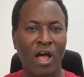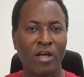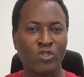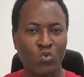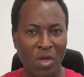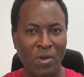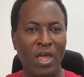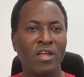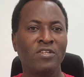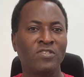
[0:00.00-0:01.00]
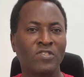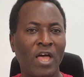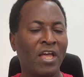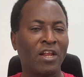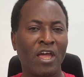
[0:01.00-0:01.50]
swimming,
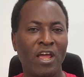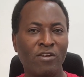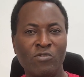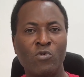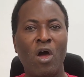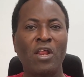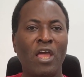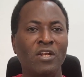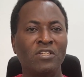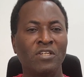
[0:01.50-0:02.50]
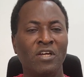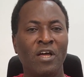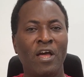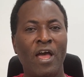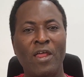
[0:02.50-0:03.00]
cycling, running,
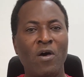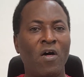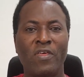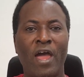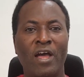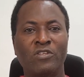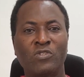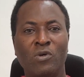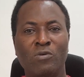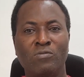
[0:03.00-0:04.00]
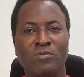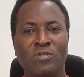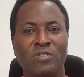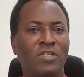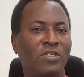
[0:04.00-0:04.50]
and all that. So
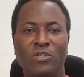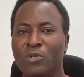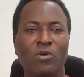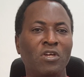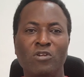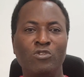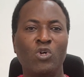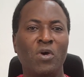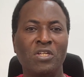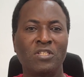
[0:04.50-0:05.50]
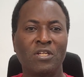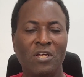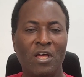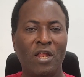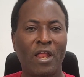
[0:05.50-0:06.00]
you don't need to do it
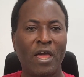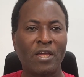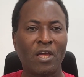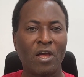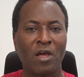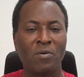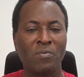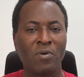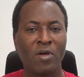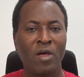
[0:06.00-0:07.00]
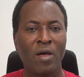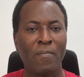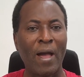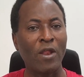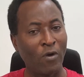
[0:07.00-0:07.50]
like
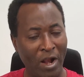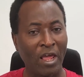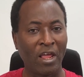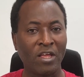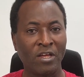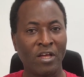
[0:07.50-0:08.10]
manually.